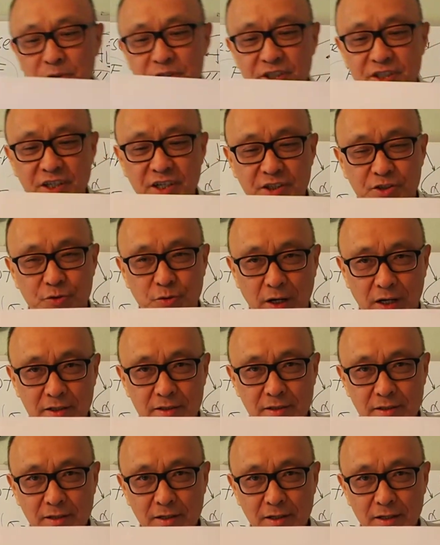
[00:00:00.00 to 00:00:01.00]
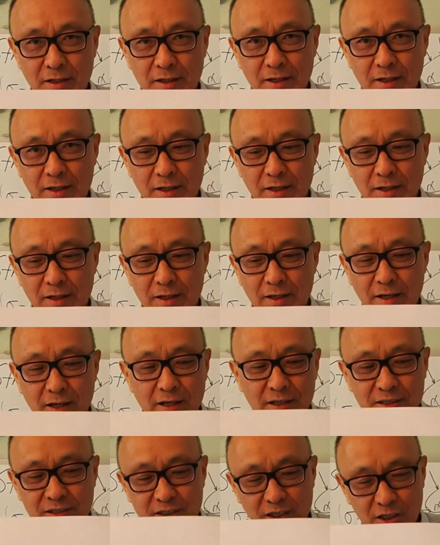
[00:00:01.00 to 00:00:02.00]
shear stress
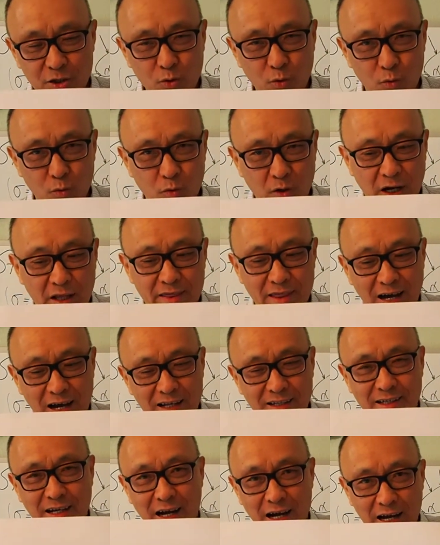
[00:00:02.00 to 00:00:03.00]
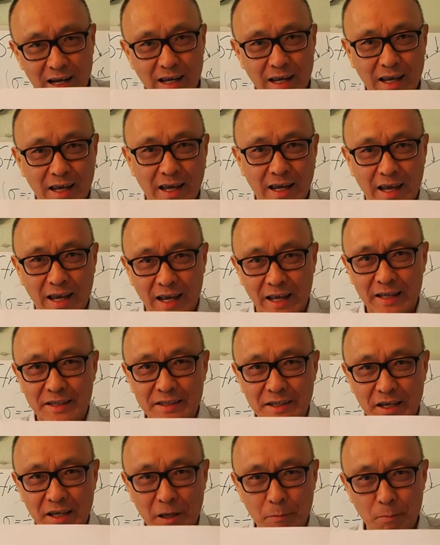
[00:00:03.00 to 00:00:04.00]
is C2, and that guy is
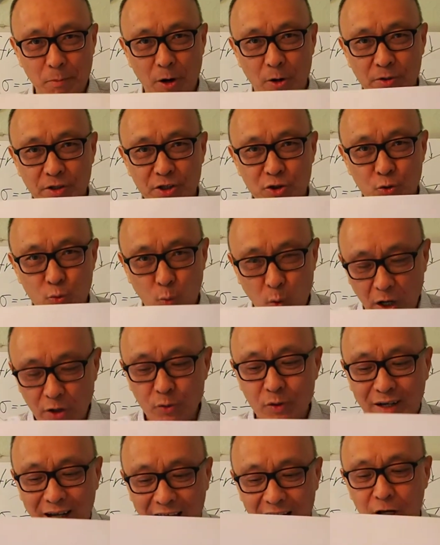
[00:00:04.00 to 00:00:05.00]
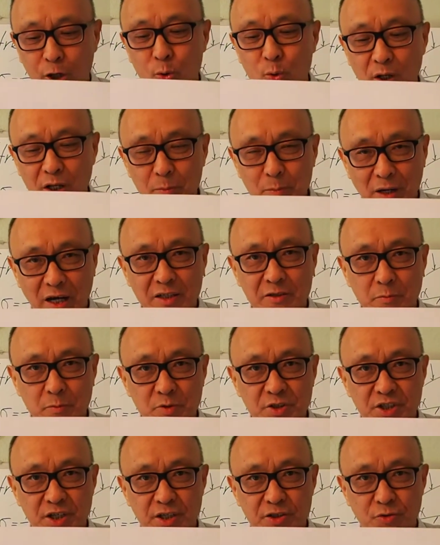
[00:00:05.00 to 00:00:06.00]
important. You want to calculate the maximum
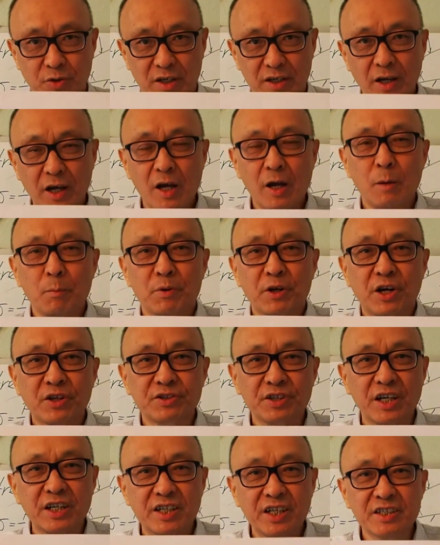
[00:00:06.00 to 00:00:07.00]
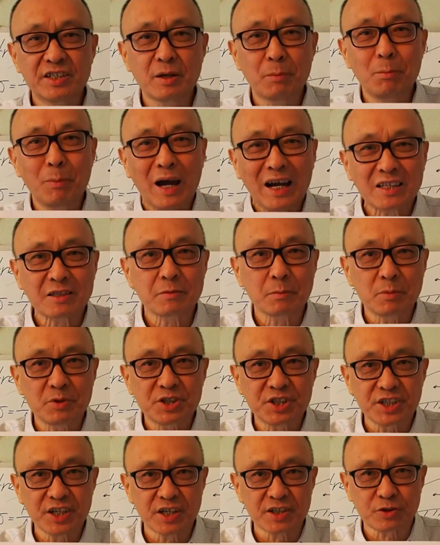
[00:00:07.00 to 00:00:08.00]
shear stress because it is the maximum
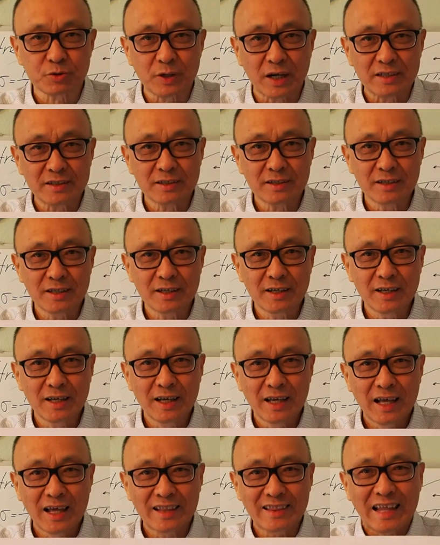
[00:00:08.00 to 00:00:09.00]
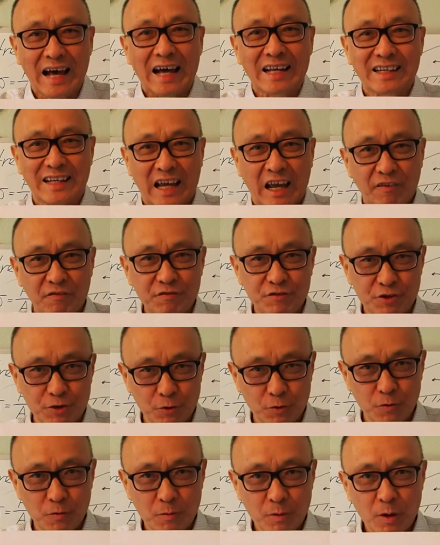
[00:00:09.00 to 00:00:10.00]
shear stress that gives
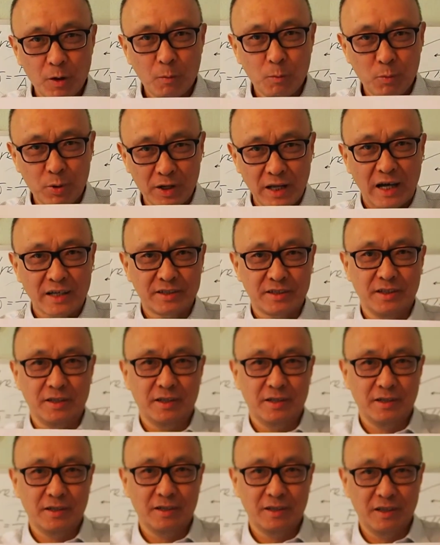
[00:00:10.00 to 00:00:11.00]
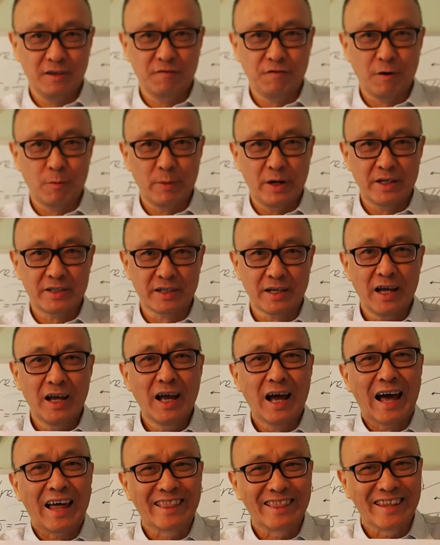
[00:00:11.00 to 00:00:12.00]
you plastic deformation.
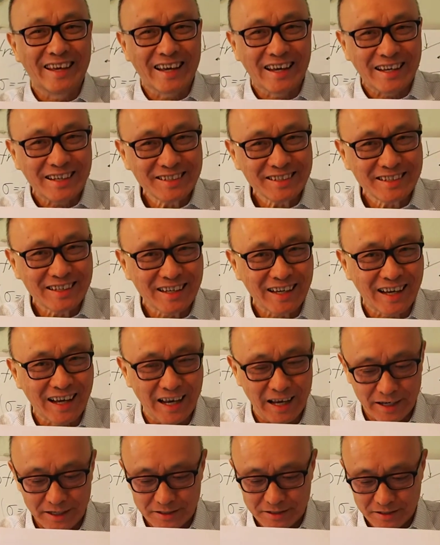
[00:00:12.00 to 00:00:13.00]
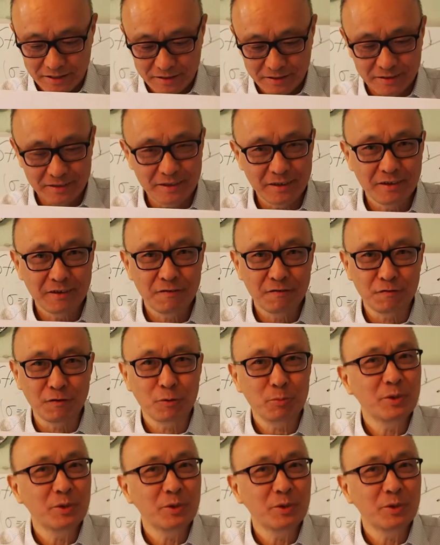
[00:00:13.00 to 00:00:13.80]
And this is von